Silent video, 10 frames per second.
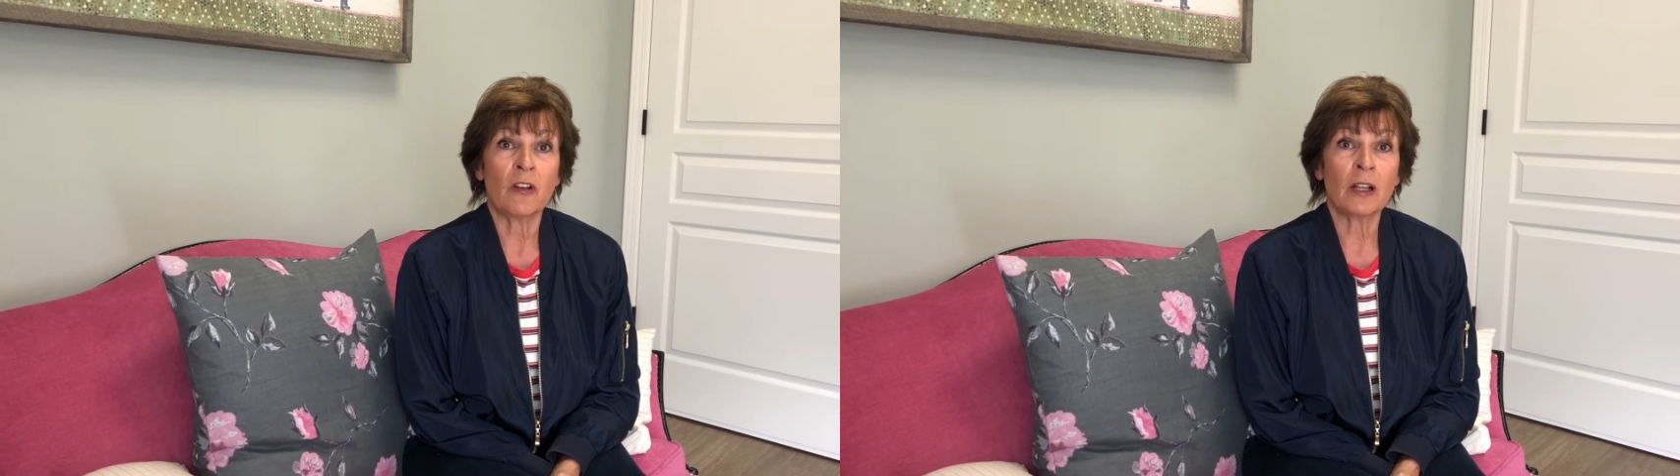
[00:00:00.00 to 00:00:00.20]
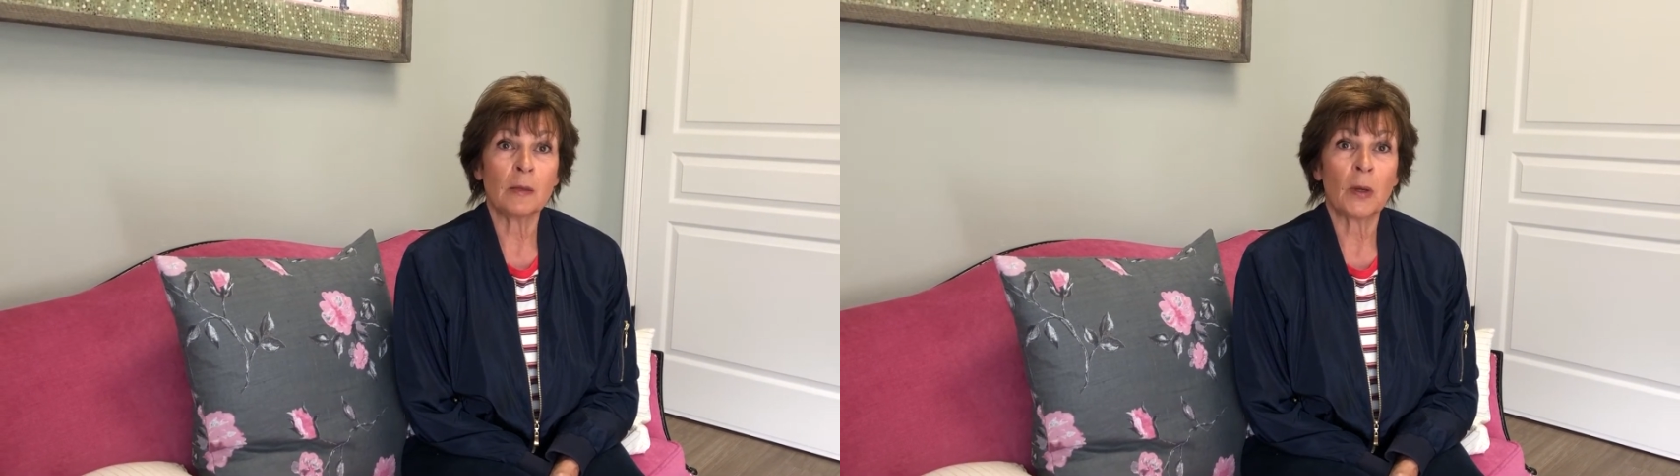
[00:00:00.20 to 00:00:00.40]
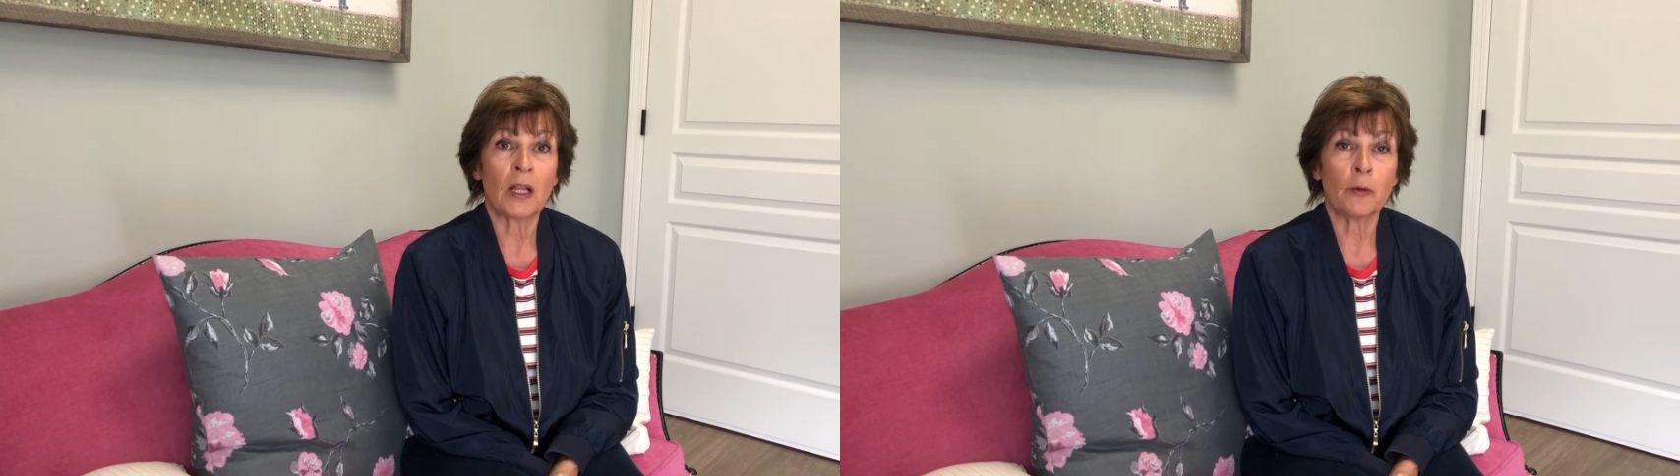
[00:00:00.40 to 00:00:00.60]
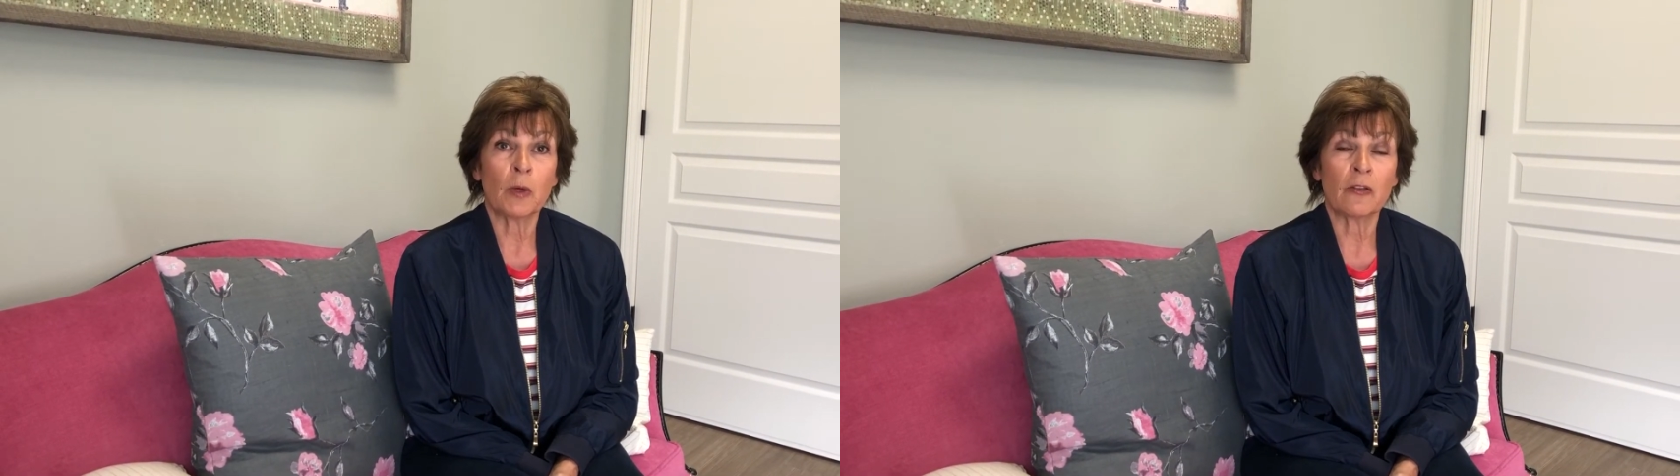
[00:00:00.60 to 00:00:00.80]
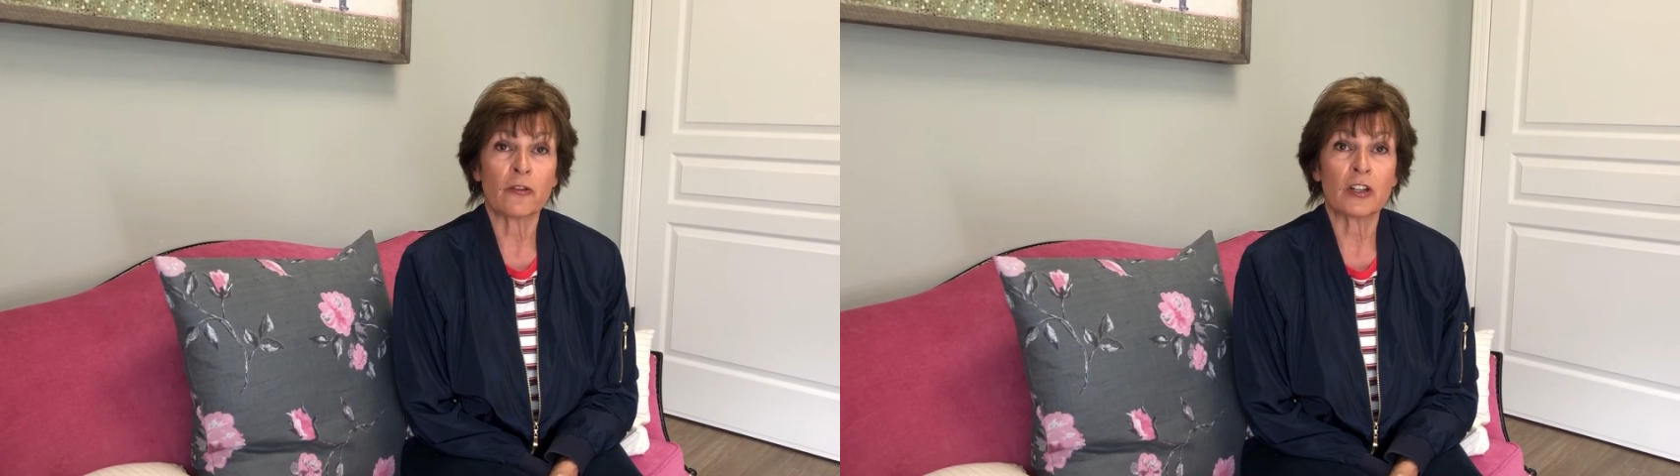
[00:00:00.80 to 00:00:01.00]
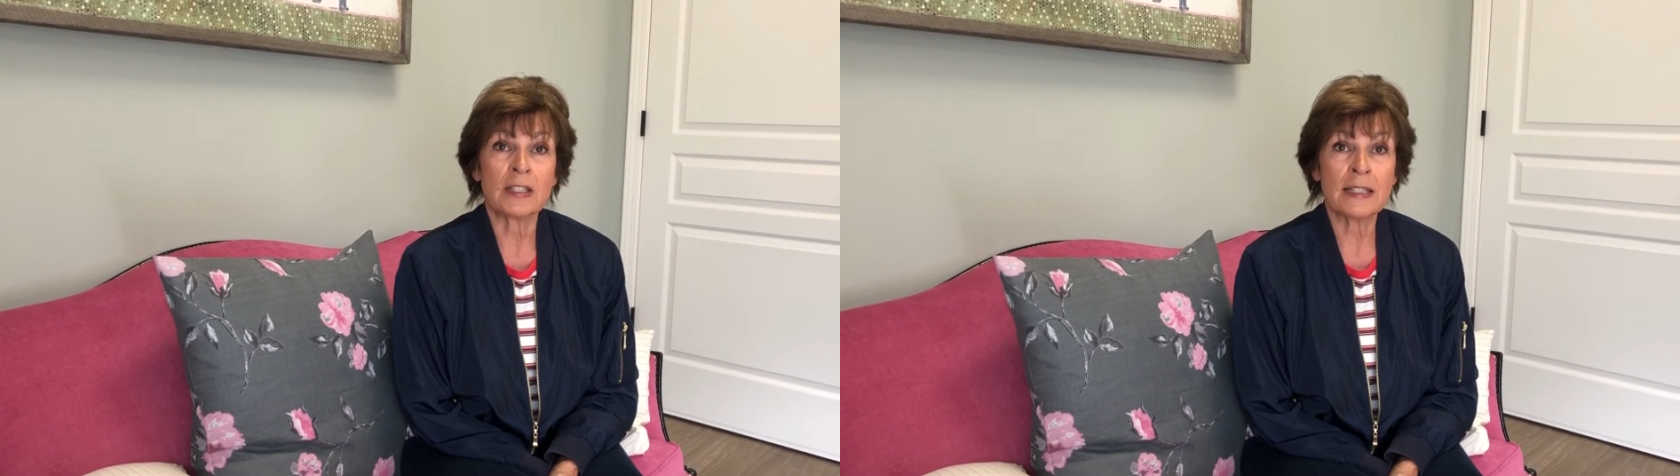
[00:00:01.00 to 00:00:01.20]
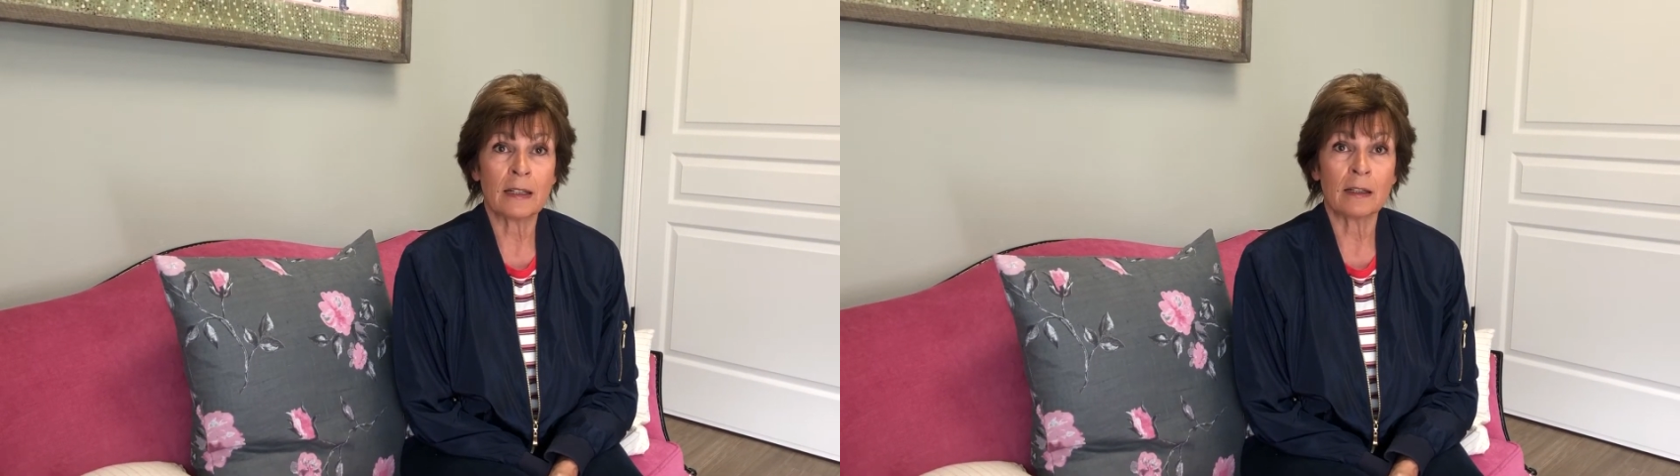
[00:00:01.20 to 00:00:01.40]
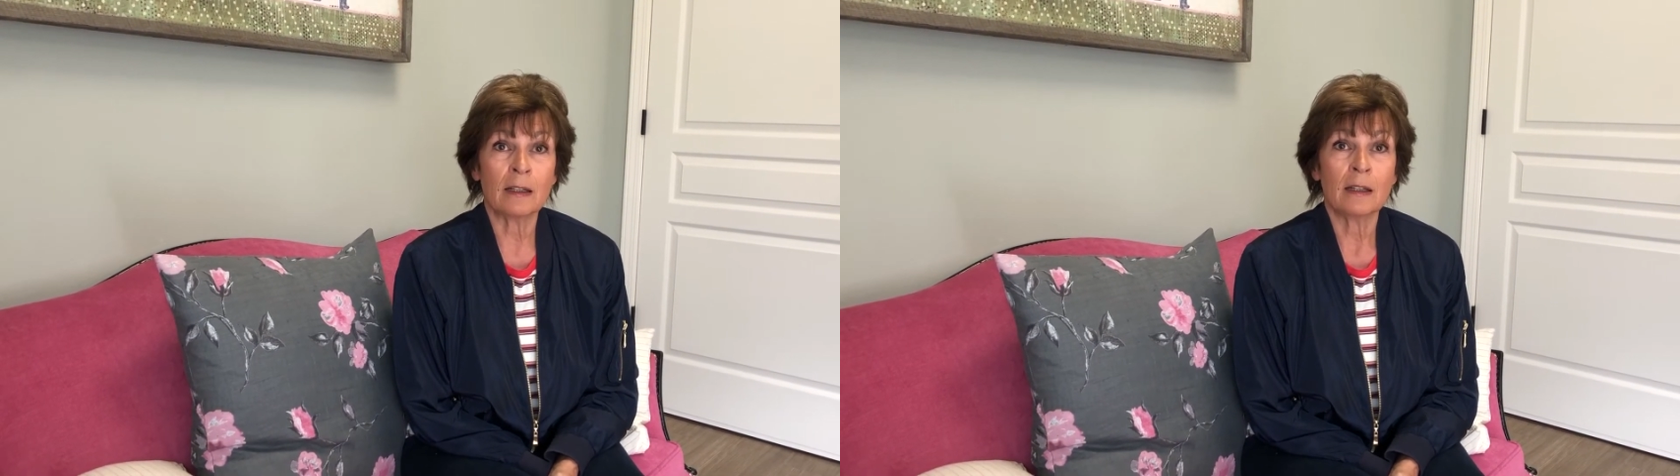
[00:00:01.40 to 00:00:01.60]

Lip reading: volleyball, I went for a dig